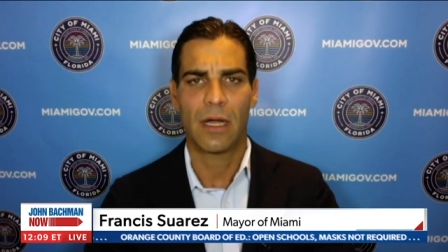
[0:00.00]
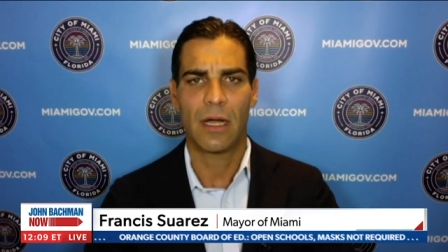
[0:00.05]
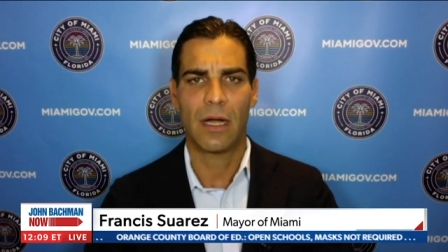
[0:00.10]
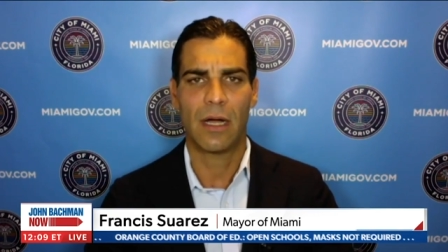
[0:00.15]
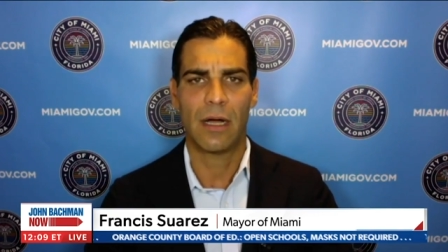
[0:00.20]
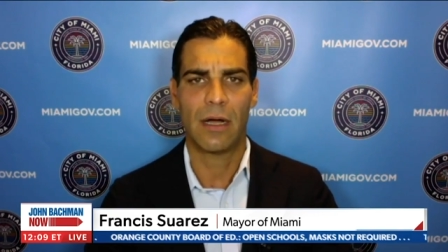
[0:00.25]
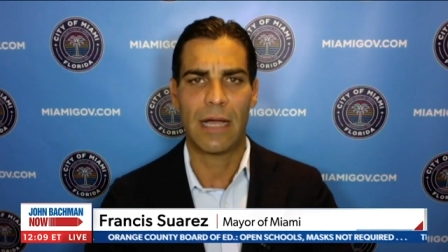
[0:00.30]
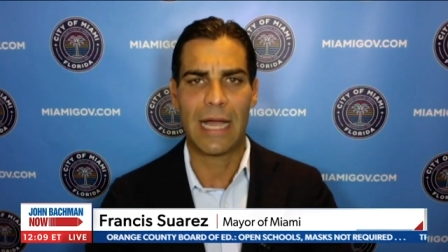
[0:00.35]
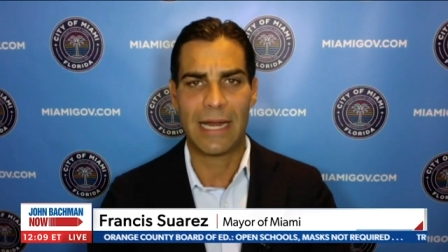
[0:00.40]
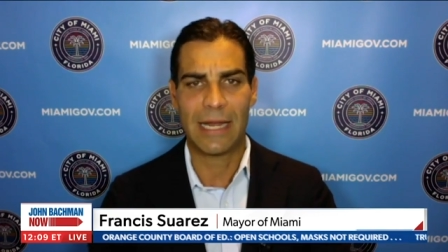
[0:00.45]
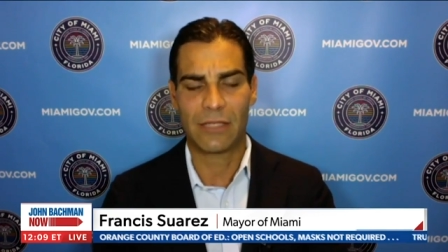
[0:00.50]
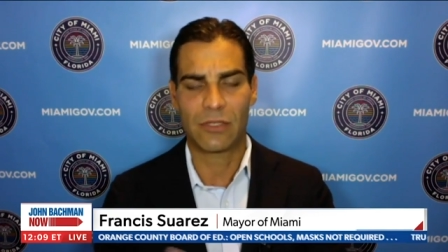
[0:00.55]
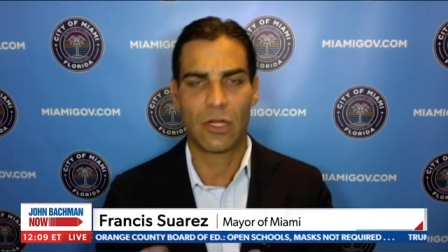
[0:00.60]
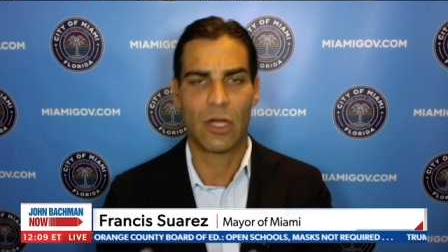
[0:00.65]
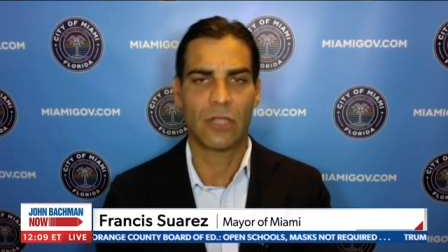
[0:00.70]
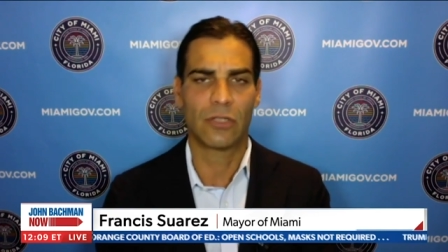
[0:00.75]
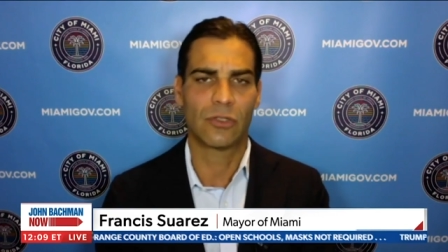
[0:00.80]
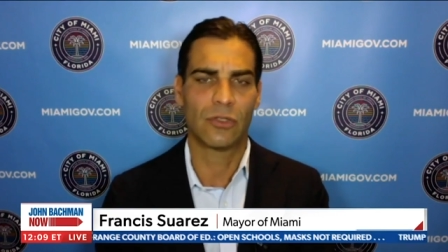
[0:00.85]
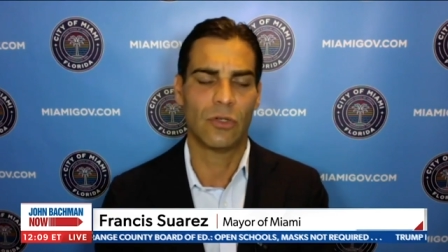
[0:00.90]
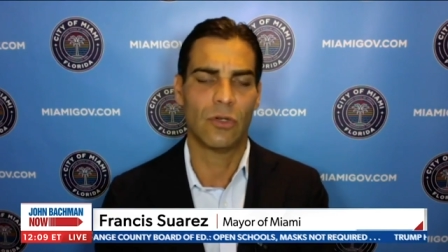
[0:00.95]
Uh, and it's
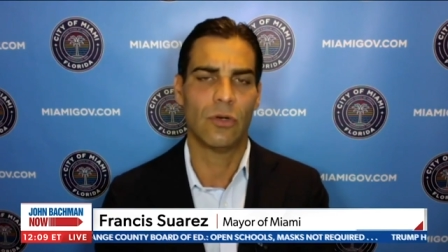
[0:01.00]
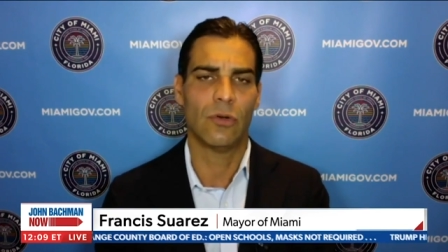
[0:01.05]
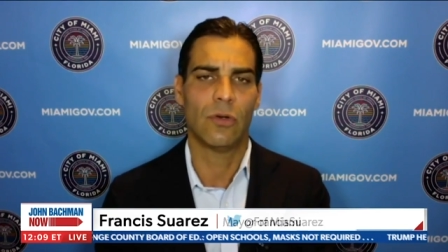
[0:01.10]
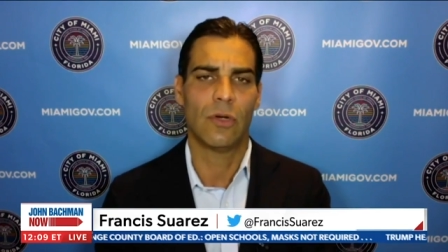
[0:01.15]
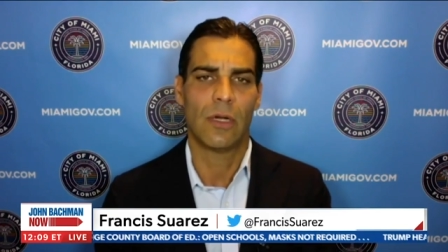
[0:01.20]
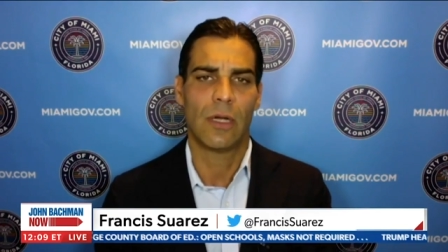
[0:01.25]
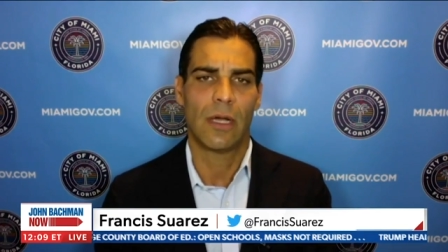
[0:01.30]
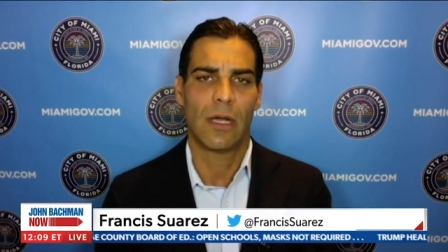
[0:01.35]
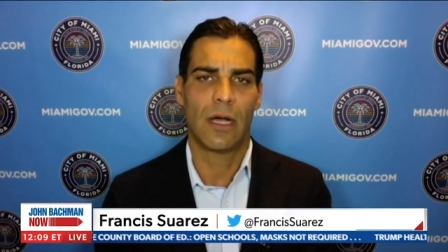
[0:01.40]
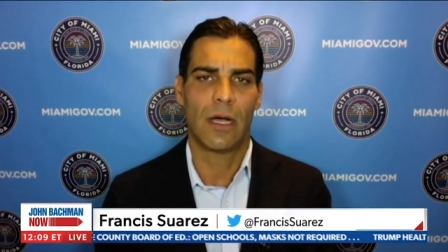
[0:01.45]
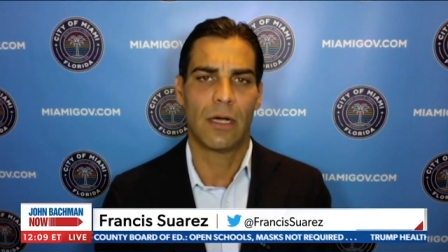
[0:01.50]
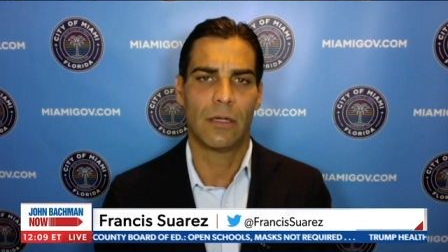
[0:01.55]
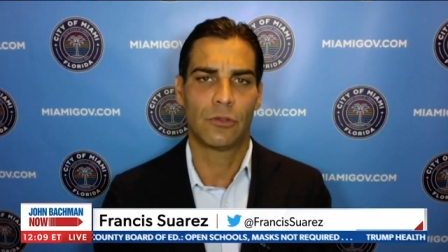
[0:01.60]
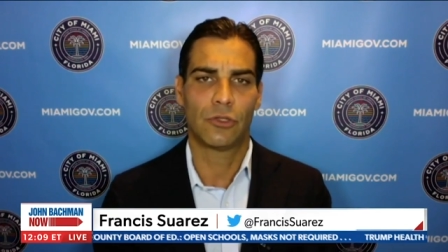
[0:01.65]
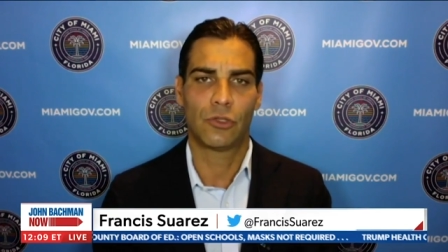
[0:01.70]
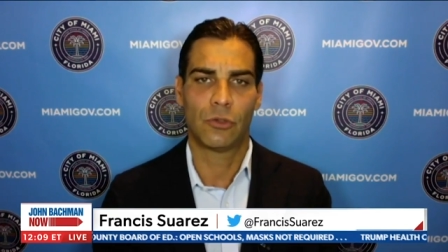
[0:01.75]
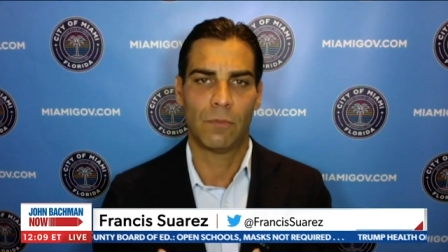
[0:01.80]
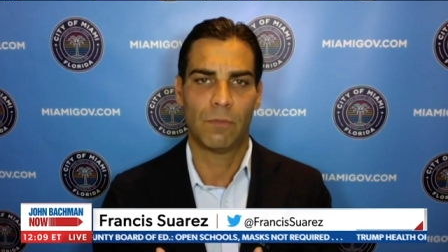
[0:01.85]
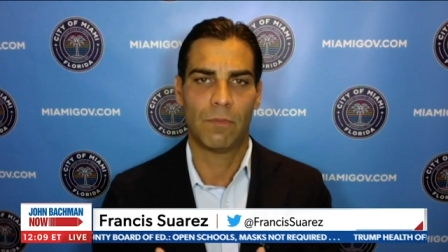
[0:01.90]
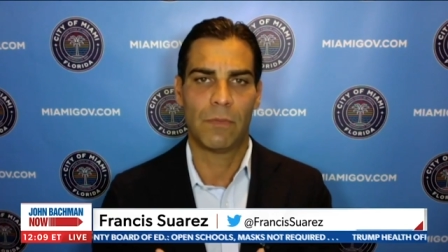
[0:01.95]
also, uh,
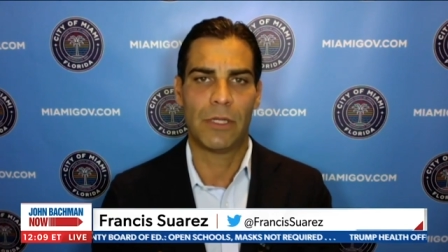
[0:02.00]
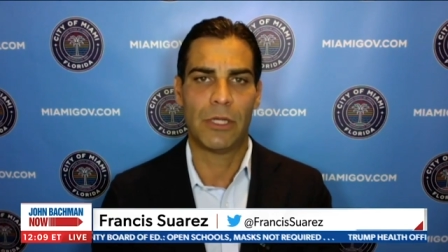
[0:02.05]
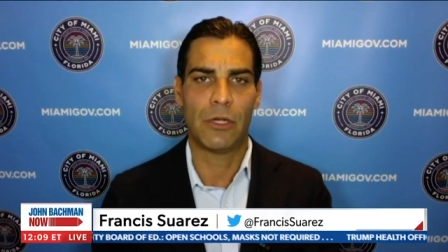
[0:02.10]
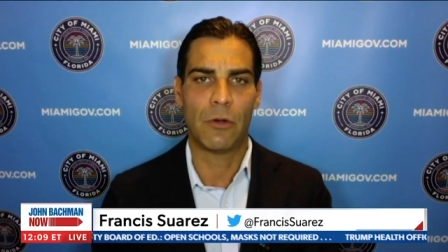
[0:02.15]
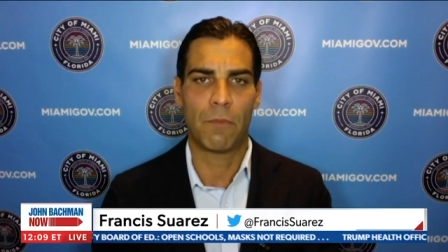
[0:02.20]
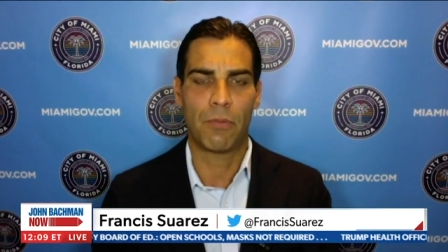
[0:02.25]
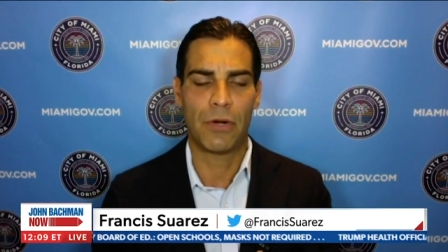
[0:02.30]
you know,